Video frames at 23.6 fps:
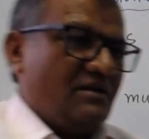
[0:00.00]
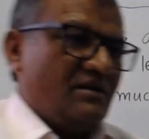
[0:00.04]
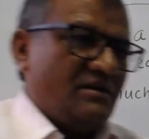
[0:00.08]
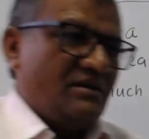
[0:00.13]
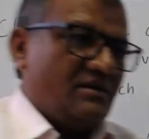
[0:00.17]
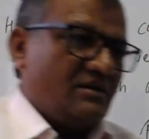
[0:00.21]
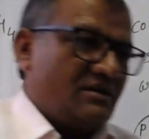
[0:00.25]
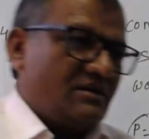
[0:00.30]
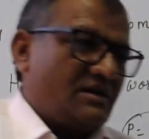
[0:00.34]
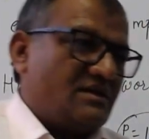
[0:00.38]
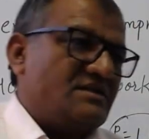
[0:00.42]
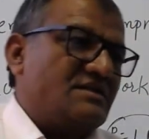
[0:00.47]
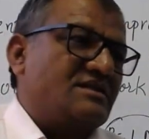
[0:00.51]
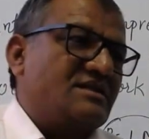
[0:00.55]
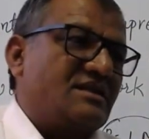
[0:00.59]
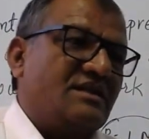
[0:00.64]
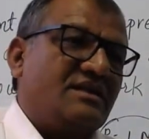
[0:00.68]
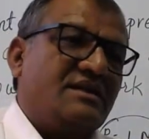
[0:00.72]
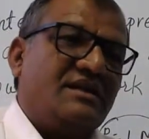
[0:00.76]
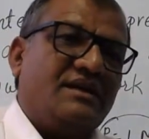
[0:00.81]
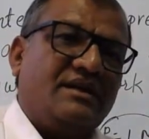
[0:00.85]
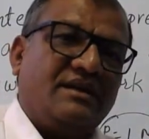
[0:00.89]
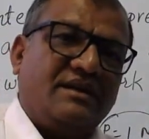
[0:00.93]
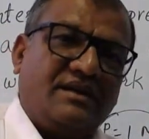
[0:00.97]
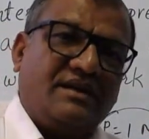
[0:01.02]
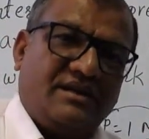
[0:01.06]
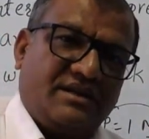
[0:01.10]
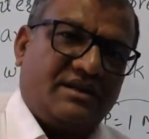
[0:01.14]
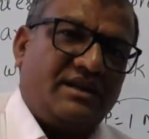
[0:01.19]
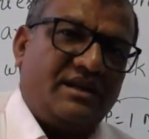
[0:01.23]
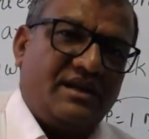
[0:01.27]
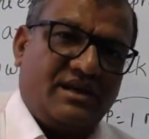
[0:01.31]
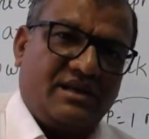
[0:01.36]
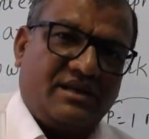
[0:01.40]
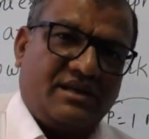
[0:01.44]
considering
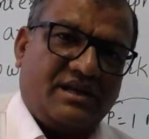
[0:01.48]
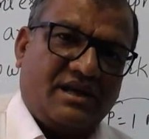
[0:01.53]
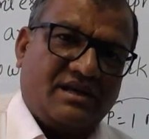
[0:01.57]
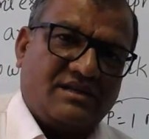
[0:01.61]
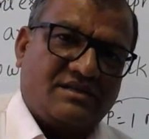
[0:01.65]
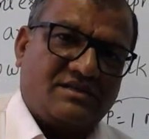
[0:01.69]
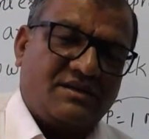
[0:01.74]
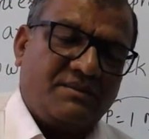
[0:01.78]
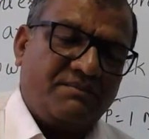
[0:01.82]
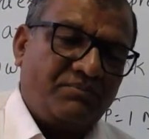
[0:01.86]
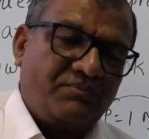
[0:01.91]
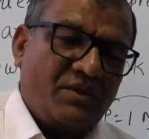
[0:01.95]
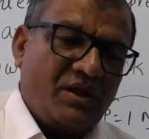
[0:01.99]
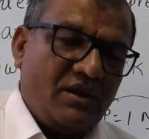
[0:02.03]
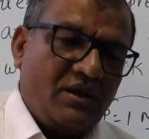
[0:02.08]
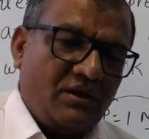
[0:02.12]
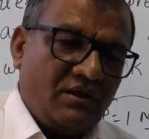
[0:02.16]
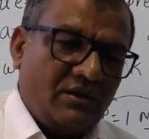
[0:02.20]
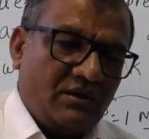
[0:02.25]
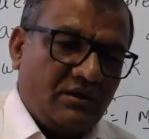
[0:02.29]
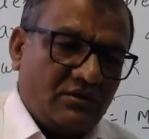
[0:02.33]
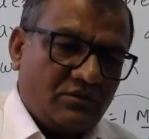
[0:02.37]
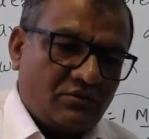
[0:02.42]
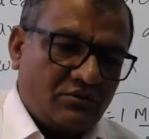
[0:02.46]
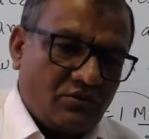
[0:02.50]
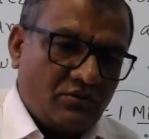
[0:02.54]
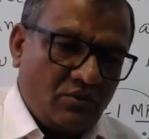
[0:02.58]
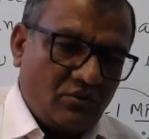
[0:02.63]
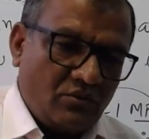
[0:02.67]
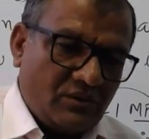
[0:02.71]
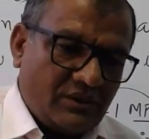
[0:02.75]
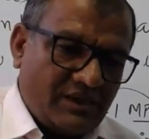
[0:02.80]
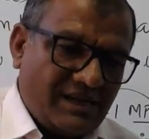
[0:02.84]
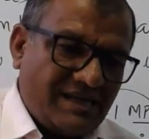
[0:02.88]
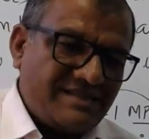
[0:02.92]
real gas.
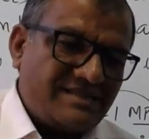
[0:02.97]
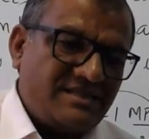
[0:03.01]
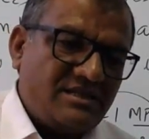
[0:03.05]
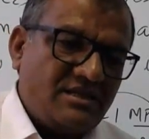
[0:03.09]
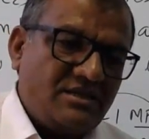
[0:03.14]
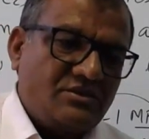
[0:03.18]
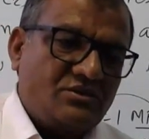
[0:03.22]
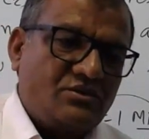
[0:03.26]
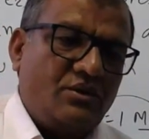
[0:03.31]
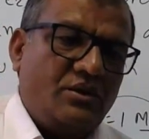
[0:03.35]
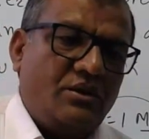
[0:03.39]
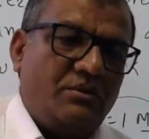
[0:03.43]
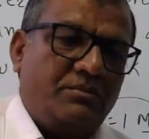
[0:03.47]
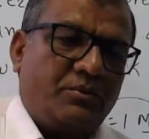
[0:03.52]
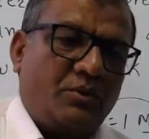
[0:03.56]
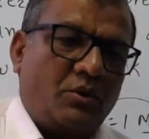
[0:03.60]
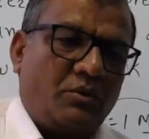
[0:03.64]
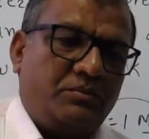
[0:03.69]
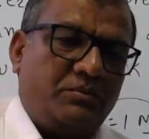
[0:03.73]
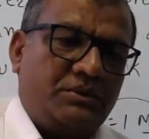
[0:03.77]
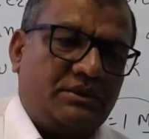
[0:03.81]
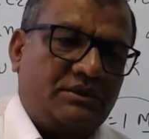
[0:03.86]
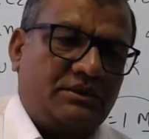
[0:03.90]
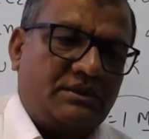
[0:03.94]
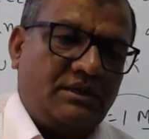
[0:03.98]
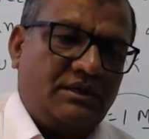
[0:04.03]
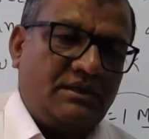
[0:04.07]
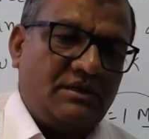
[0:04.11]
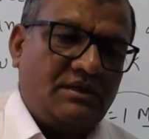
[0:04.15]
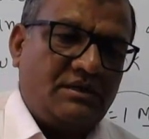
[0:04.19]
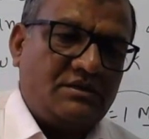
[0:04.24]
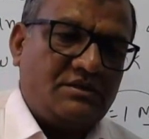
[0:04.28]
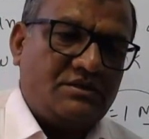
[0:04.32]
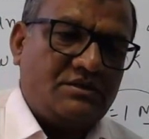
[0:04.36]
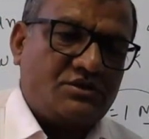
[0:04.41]
So residual
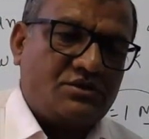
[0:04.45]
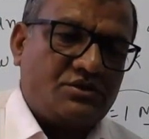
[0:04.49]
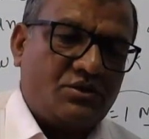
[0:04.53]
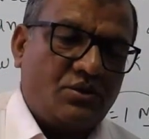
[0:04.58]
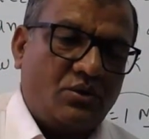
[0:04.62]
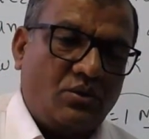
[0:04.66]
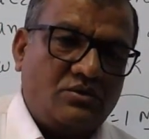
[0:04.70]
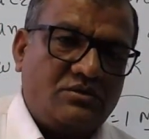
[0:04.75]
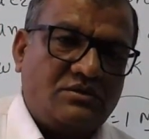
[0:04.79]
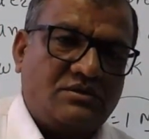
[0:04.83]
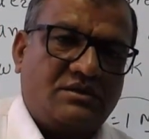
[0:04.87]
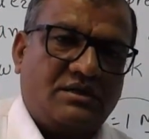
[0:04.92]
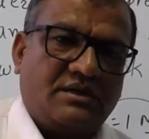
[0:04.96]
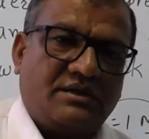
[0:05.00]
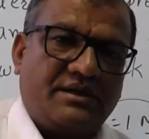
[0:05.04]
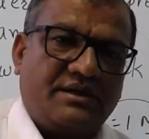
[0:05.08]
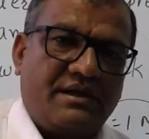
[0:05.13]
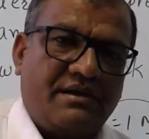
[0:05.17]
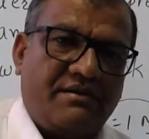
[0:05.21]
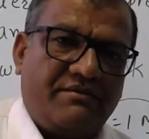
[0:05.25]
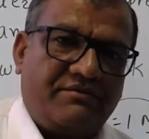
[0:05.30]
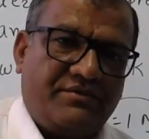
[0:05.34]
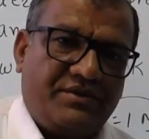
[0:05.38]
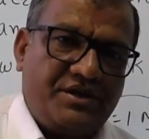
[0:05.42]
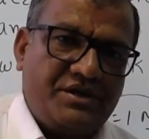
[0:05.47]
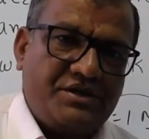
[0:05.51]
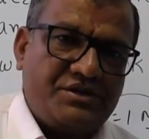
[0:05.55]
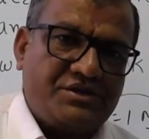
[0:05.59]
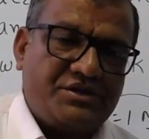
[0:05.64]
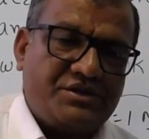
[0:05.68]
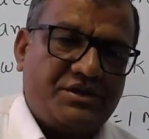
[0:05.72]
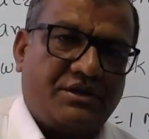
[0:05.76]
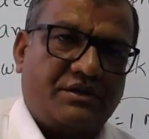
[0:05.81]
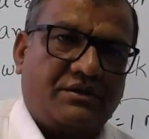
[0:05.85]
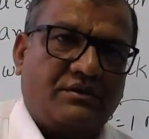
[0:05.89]
property shows the
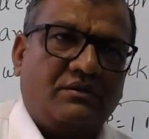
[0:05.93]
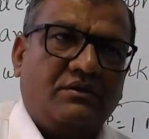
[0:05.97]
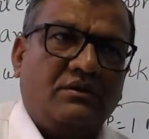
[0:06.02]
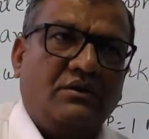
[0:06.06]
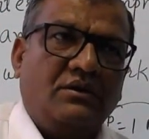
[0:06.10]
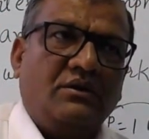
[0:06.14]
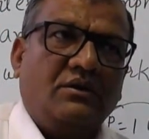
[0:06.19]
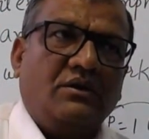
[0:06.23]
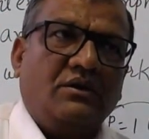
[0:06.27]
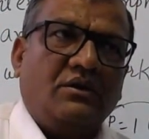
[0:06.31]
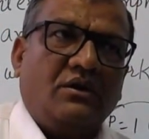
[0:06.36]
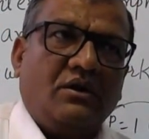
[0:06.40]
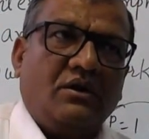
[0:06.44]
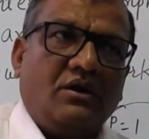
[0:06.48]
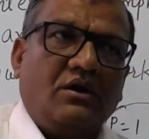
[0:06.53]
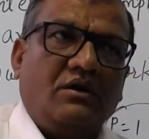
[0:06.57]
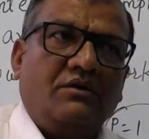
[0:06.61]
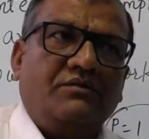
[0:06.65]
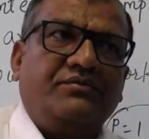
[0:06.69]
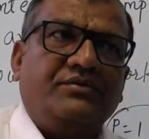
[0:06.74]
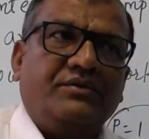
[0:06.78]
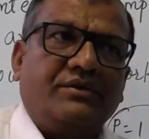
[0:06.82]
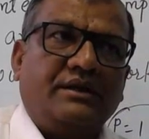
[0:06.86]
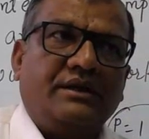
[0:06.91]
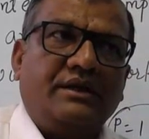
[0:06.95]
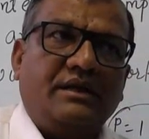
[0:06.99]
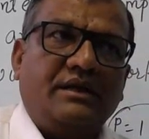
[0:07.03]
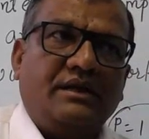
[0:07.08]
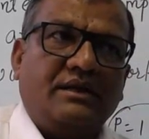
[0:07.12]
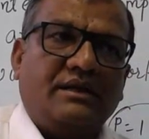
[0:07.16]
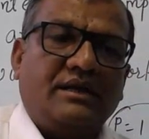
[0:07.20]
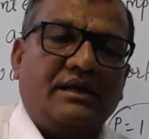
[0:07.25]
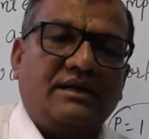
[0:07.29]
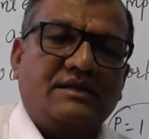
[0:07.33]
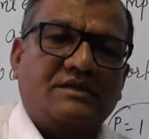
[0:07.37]
deviation of real
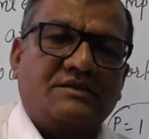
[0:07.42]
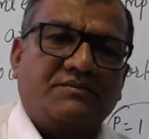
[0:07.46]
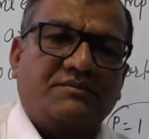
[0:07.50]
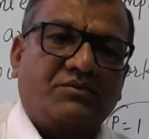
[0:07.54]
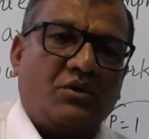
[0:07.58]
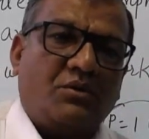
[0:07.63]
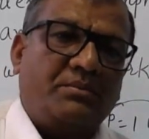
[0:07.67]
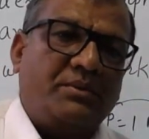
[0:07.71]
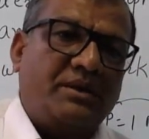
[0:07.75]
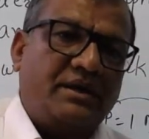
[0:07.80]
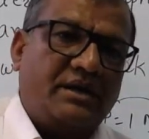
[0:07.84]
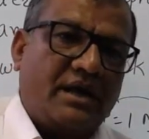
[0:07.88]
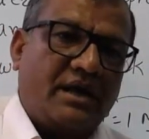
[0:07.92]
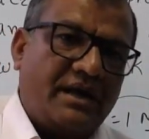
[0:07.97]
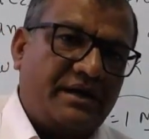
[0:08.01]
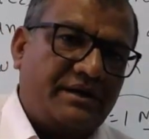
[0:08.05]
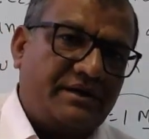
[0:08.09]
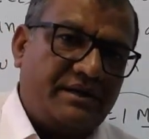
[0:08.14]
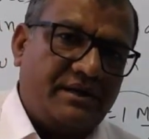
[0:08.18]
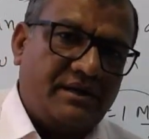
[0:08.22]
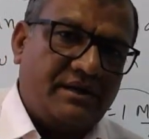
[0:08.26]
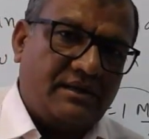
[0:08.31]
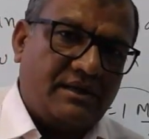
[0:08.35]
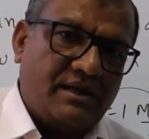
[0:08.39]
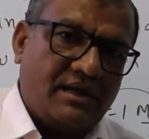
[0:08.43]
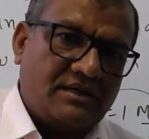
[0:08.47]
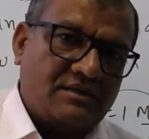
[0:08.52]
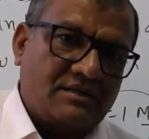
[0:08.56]
gas from an ideal gas.